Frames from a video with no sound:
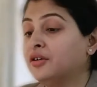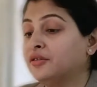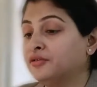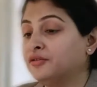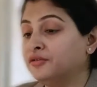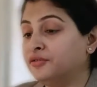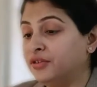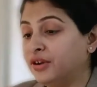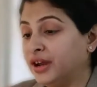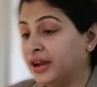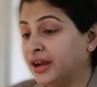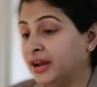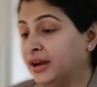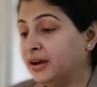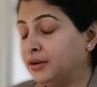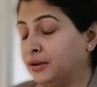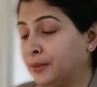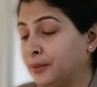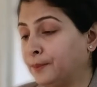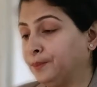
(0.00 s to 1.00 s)

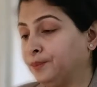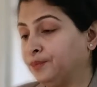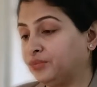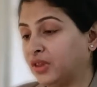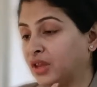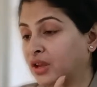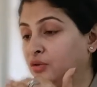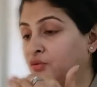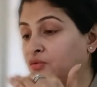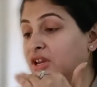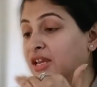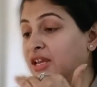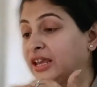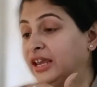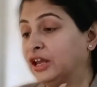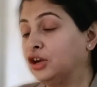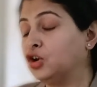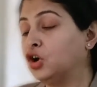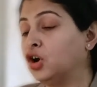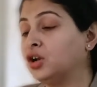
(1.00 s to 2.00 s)
where we
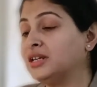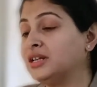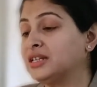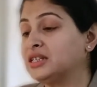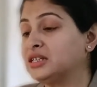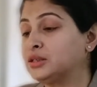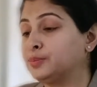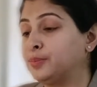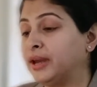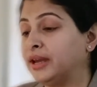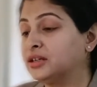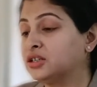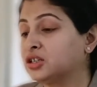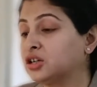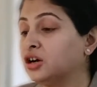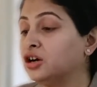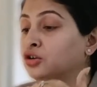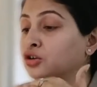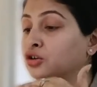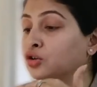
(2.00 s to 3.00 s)
cannot expect
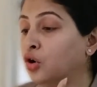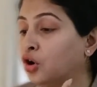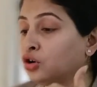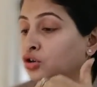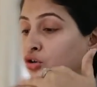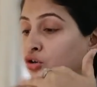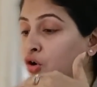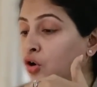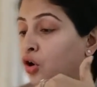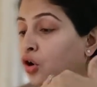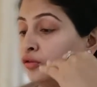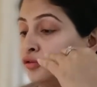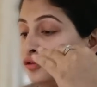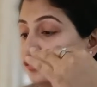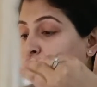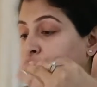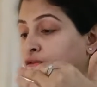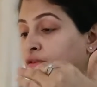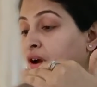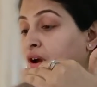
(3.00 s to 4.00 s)
a lot of
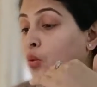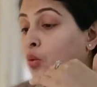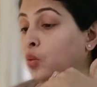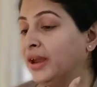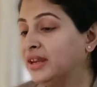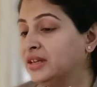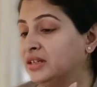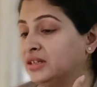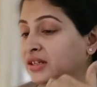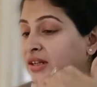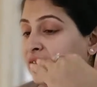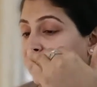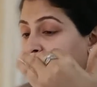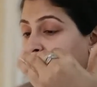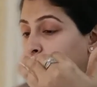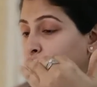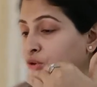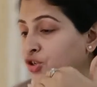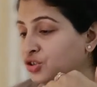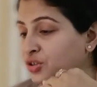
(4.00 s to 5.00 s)
weight
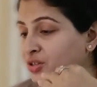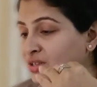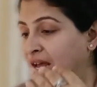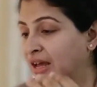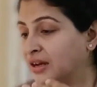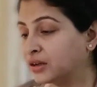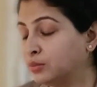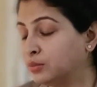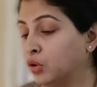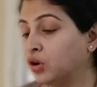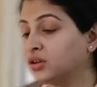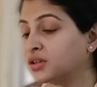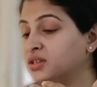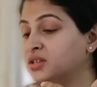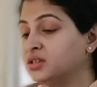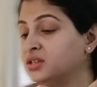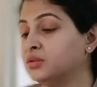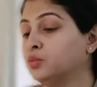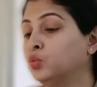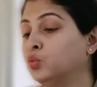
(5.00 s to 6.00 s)
gain, which is
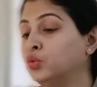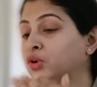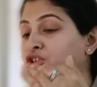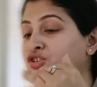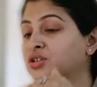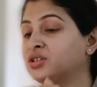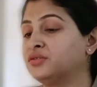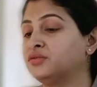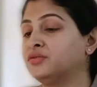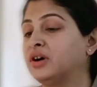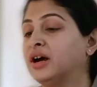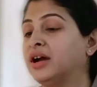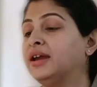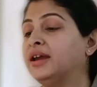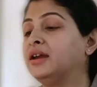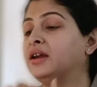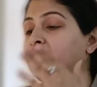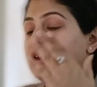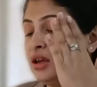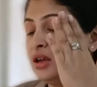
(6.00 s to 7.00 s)
anabolism, which is
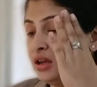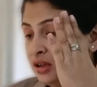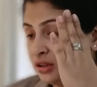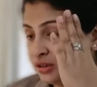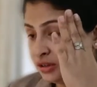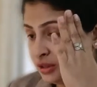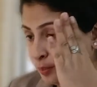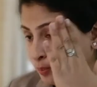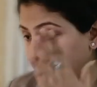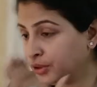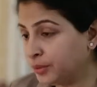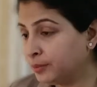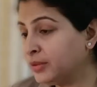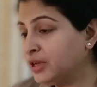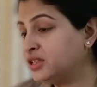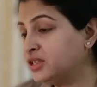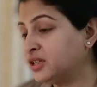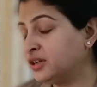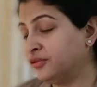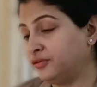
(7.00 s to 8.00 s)
why The
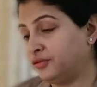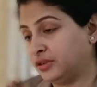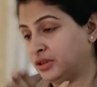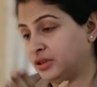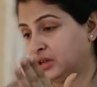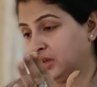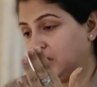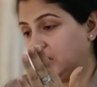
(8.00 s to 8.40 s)
primitive